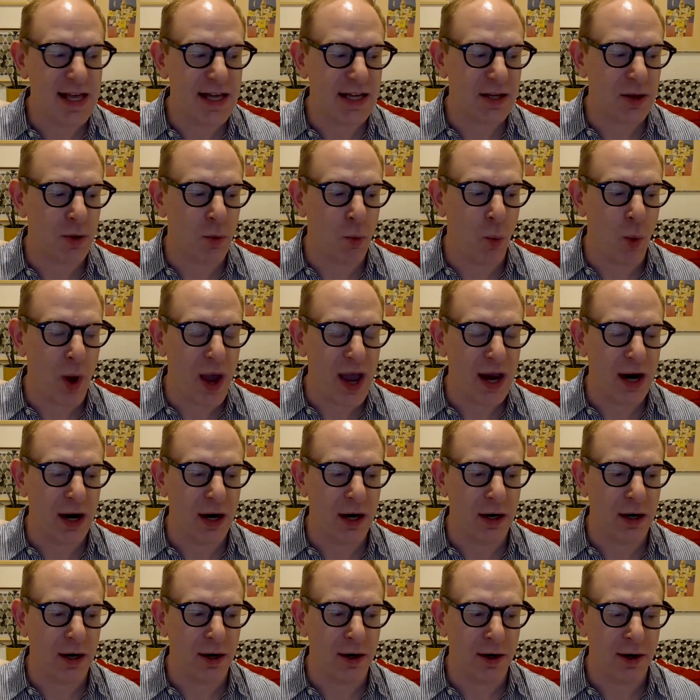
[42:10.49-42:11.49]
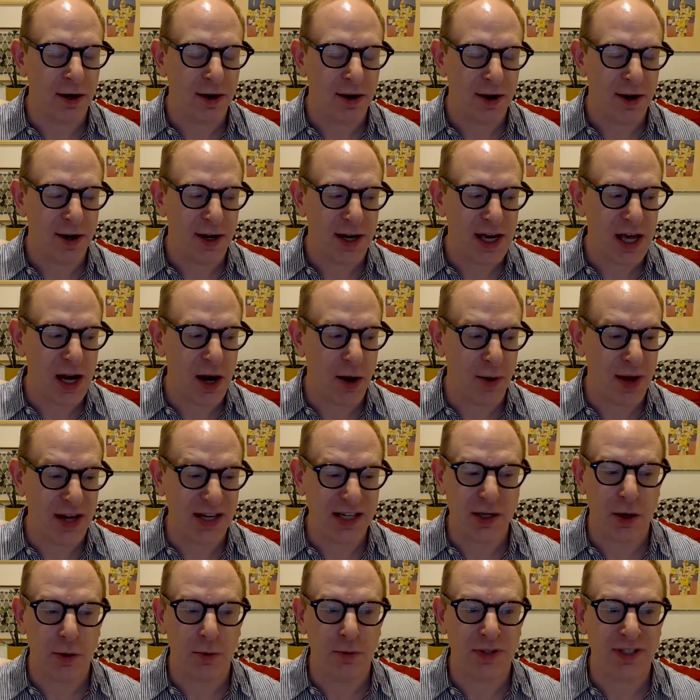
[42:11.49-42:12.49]
where, and
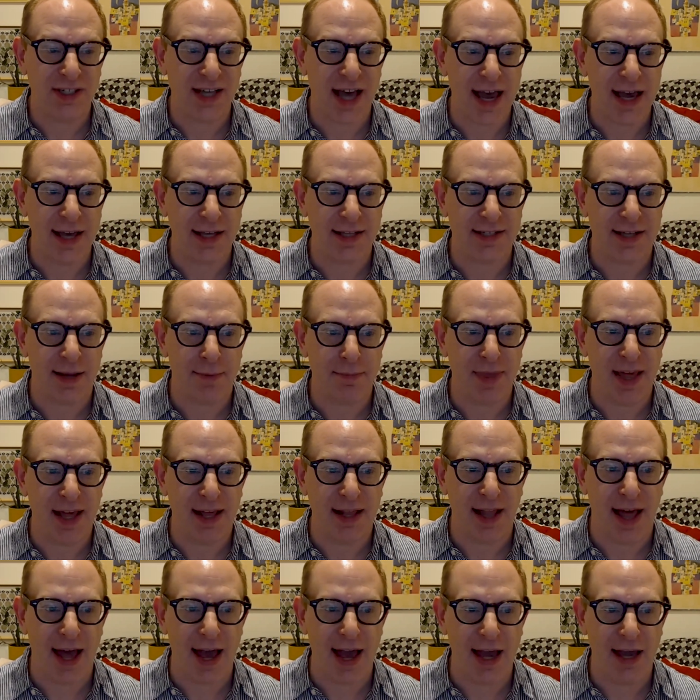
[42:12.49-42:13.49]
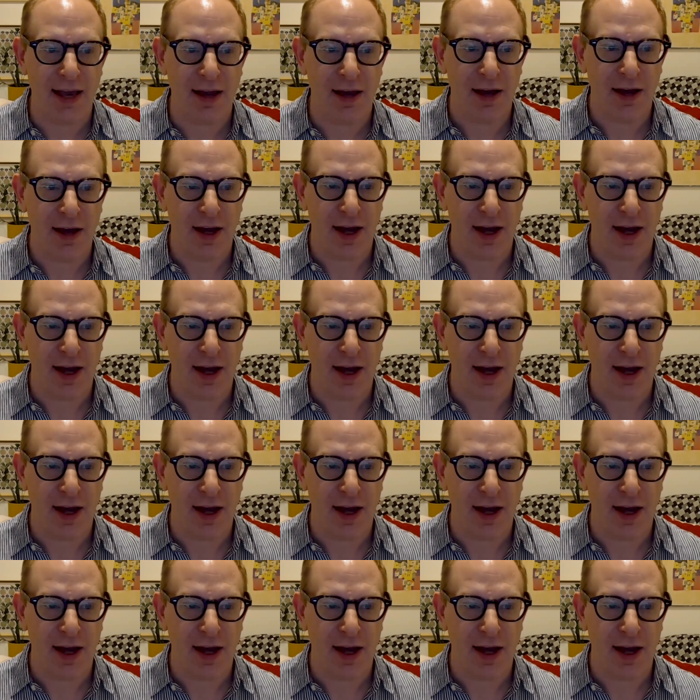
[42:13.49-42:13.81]
so say something like,